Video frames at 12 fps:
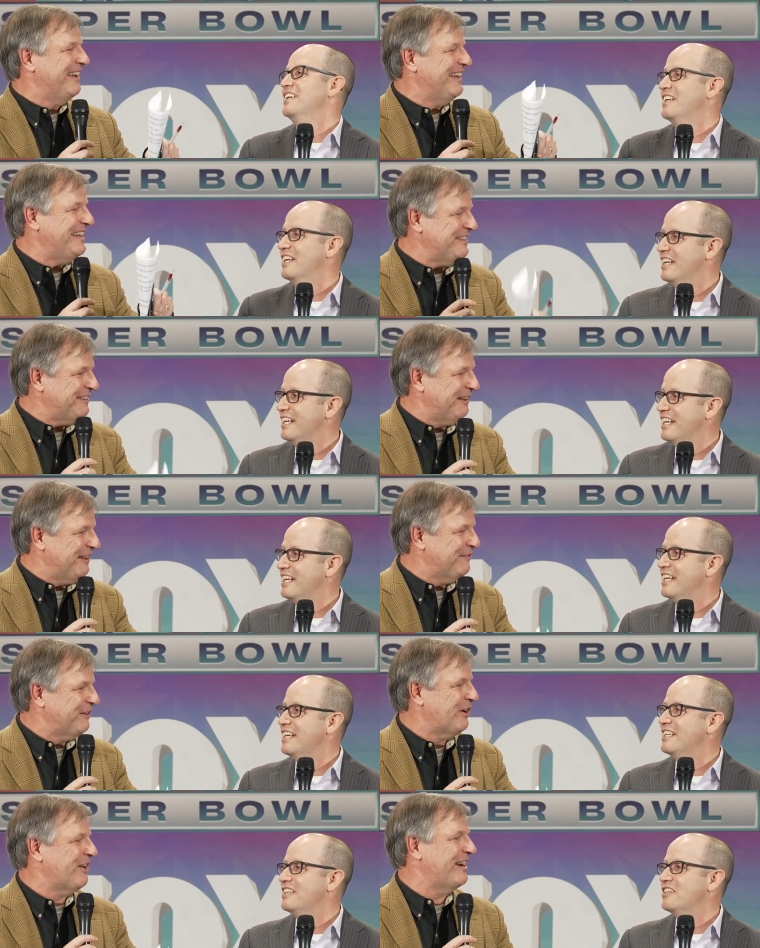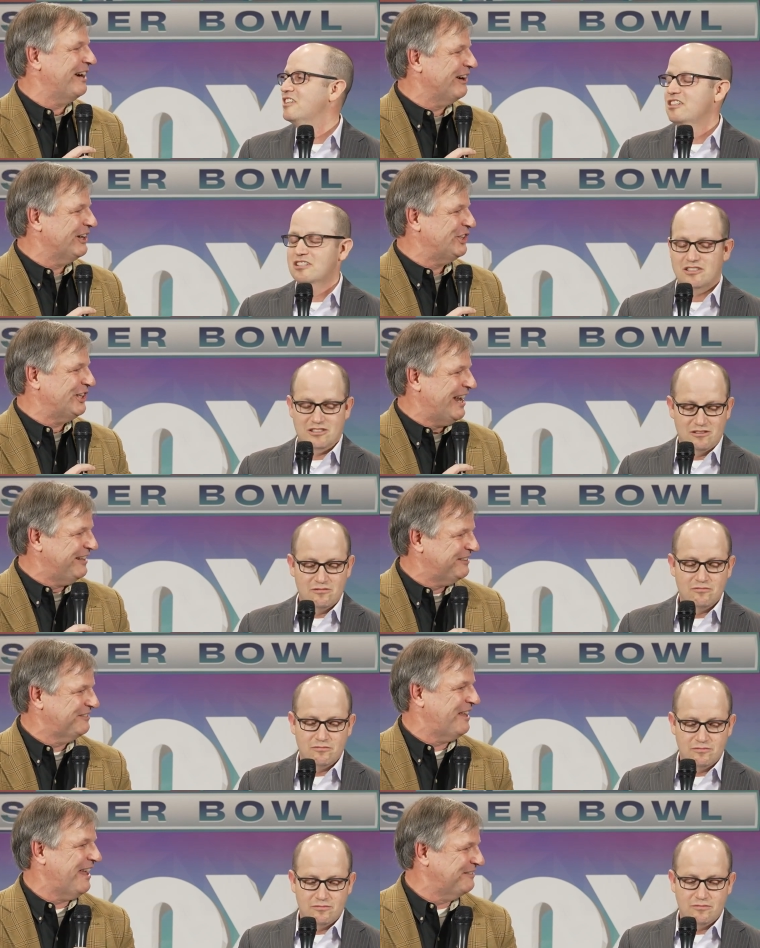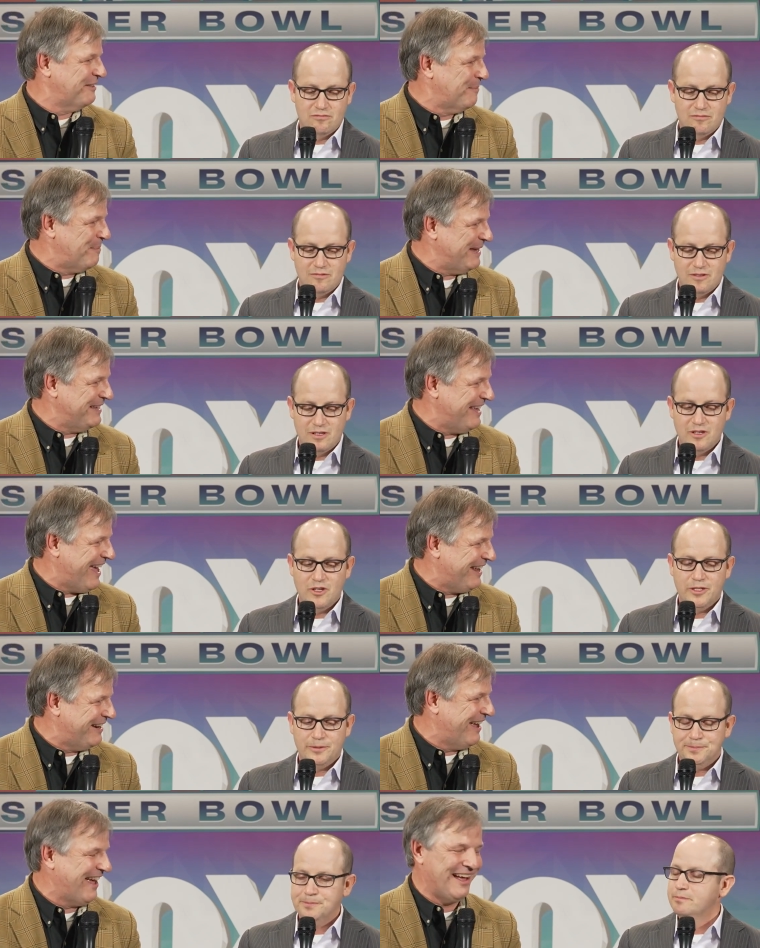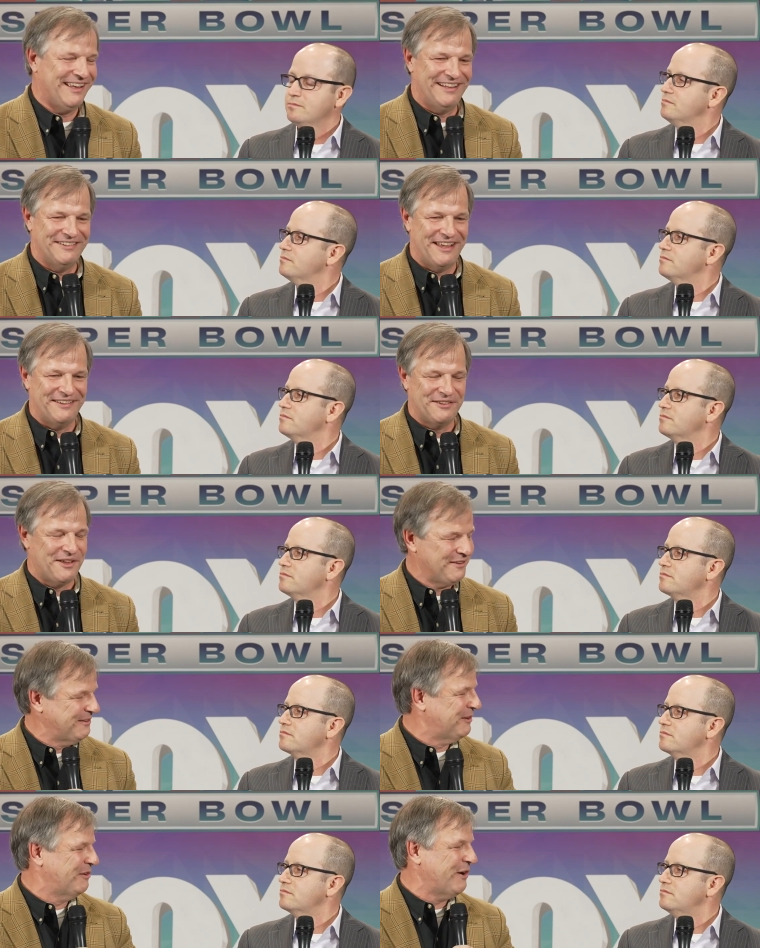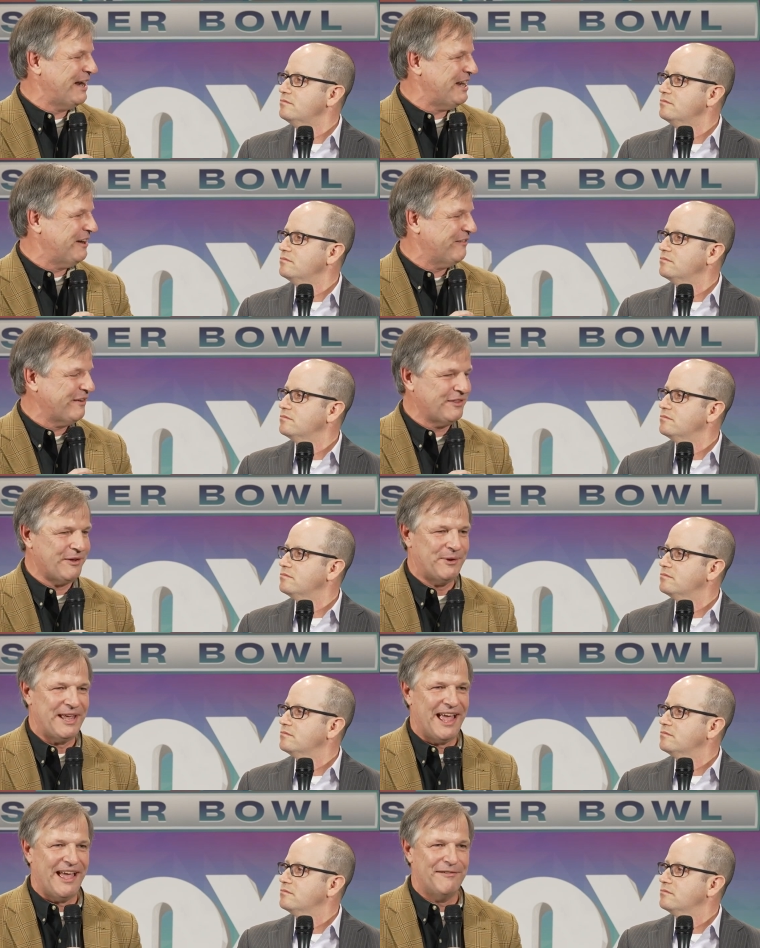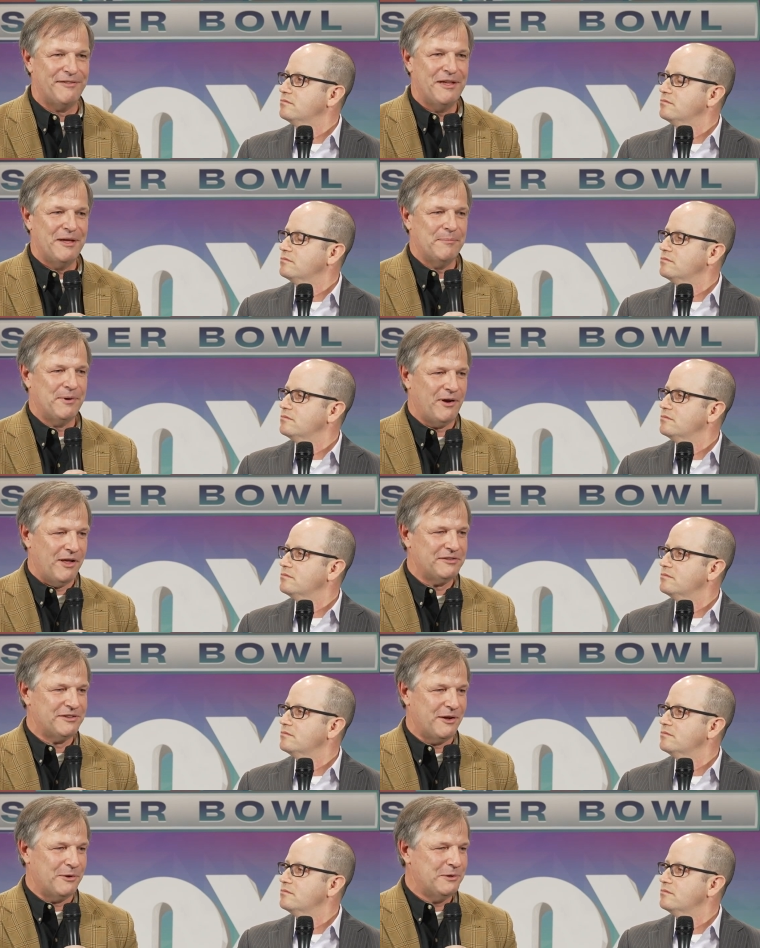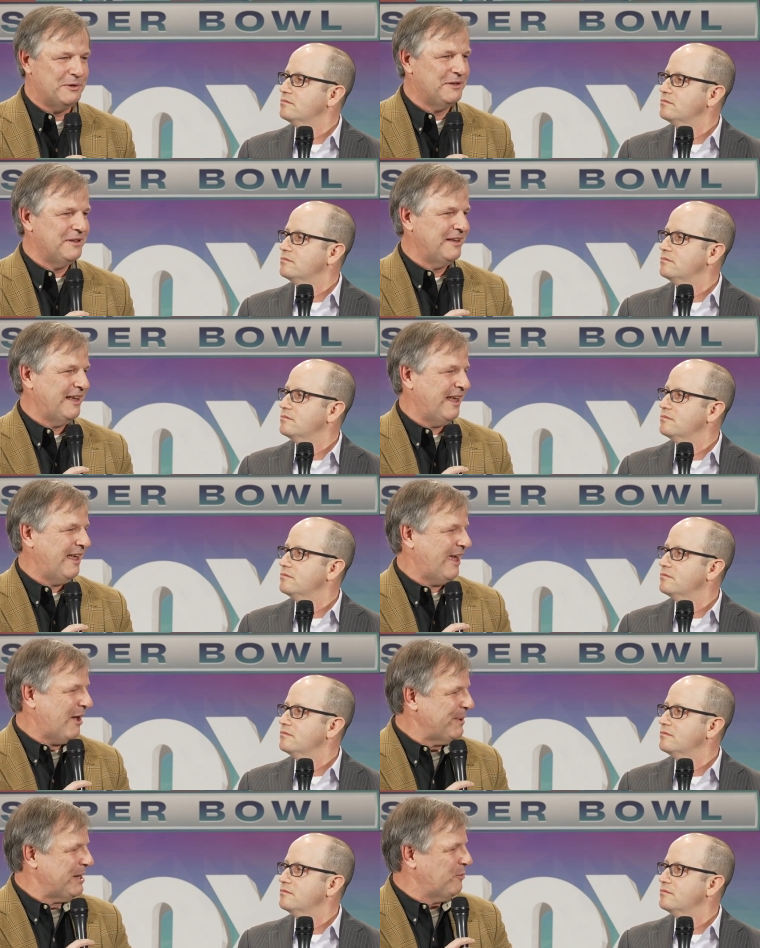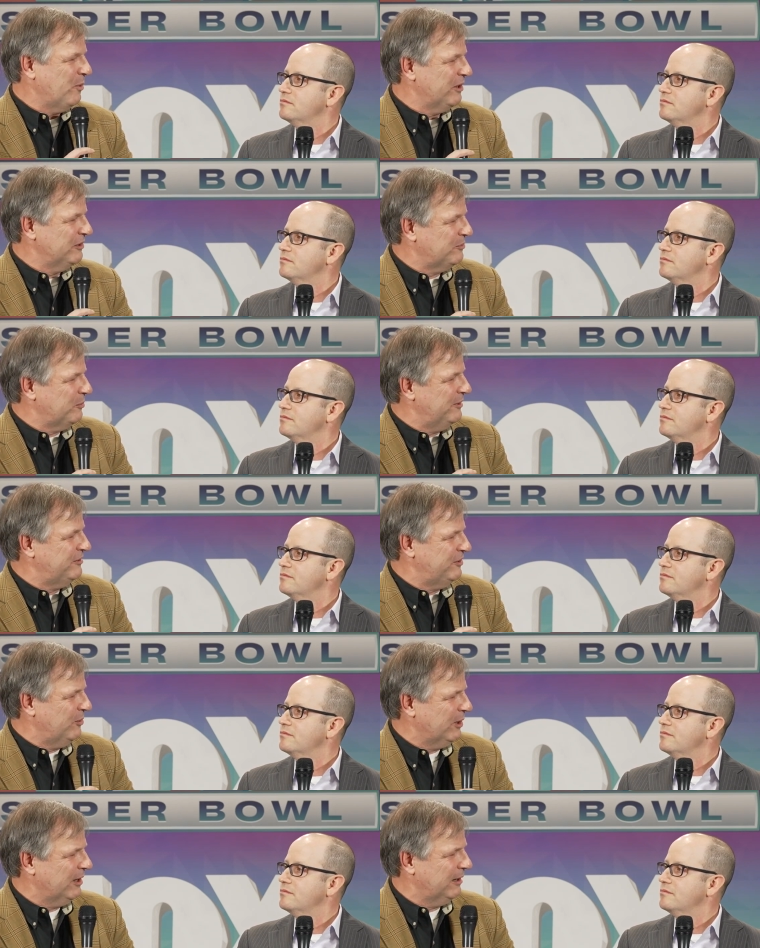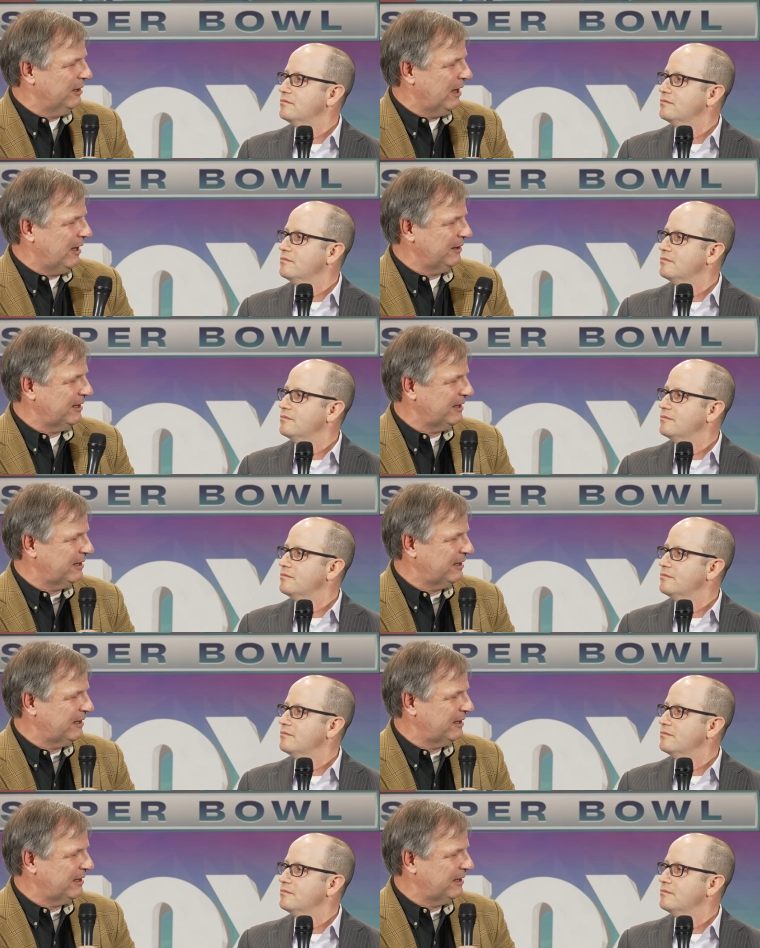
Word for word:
Speaker 1: He delivered on Eric Shanks as, as the big get, uh, a, a, great interview that we have. But also, how many words was your uh,